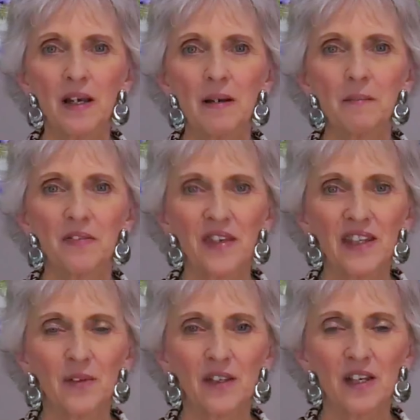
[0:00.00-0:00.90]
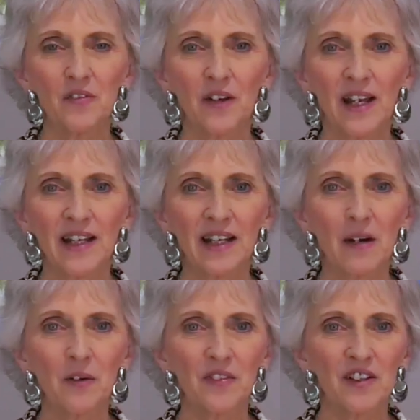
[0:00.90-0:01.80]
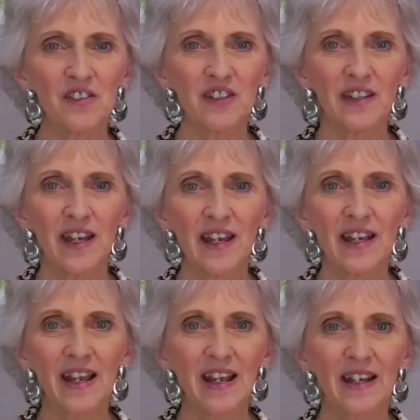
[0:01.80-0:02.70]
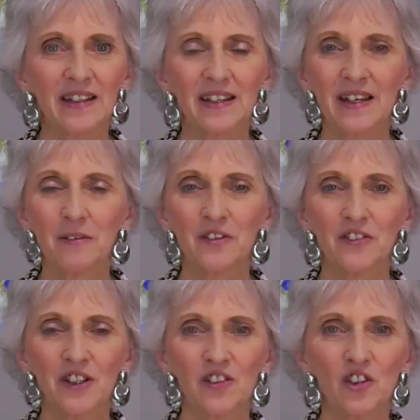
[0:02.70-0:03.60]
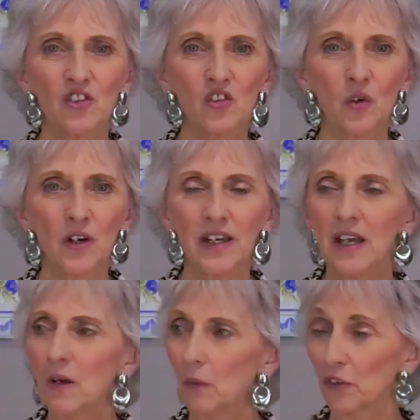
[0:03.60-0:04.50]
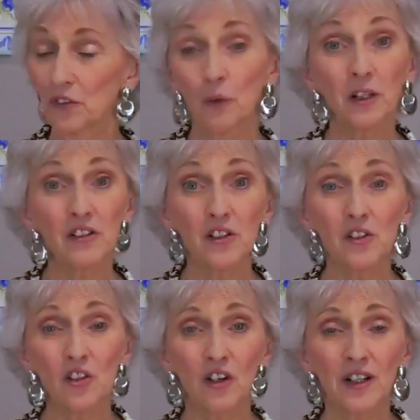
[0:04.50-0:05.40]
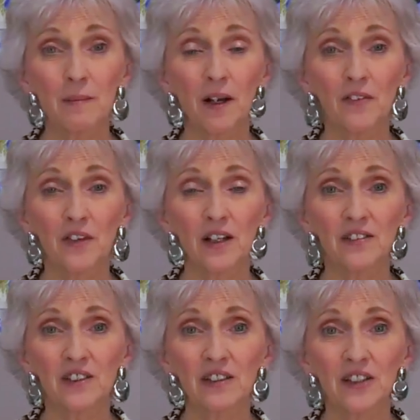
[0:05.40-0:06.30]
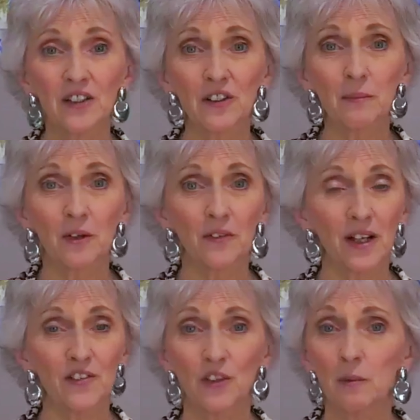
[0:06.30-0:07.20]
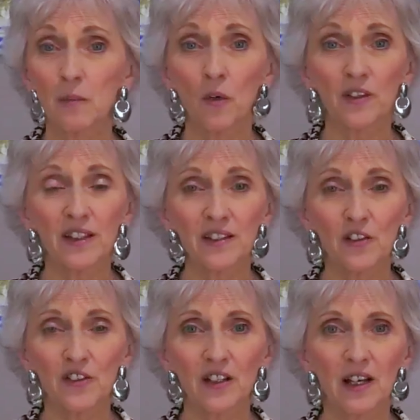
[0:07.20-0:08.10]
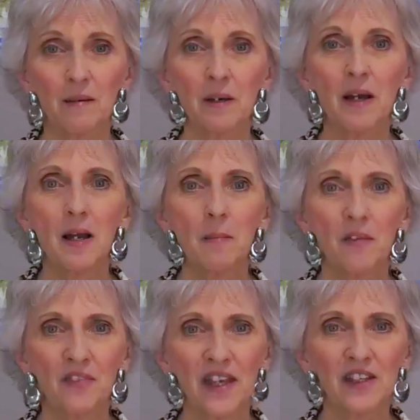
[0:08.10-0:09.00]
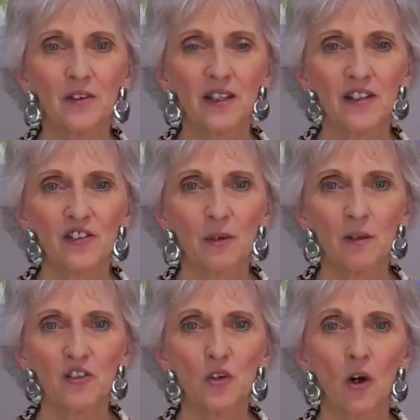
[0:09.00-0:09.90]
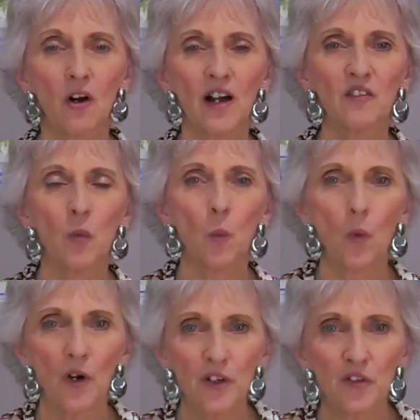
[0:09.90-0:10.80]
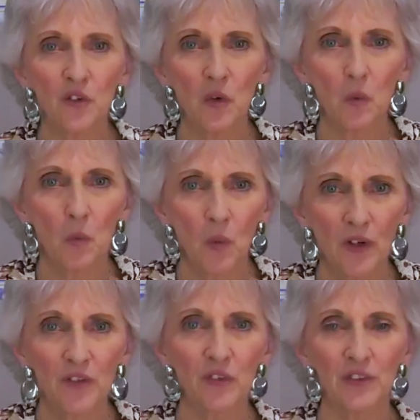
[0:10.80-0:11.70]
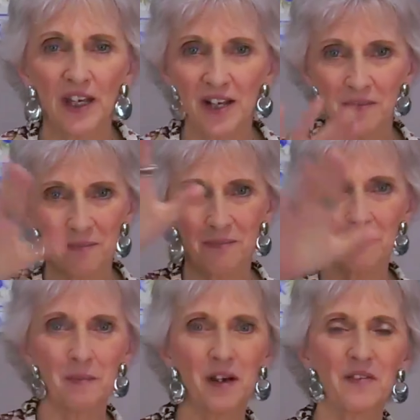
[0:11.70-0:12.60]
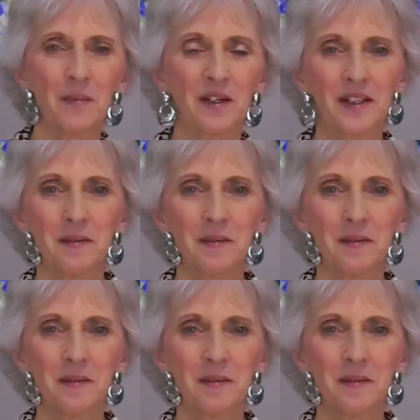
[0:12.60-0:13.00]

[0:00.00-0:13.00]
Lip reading: But thank you again for hanging out with us today. And it was such a joy. We'll still continue talking about the Tealing Good because we got so many more details to come. But thank you again so much. You all have a wonderful, wonderful day. Bye-bye, everybody.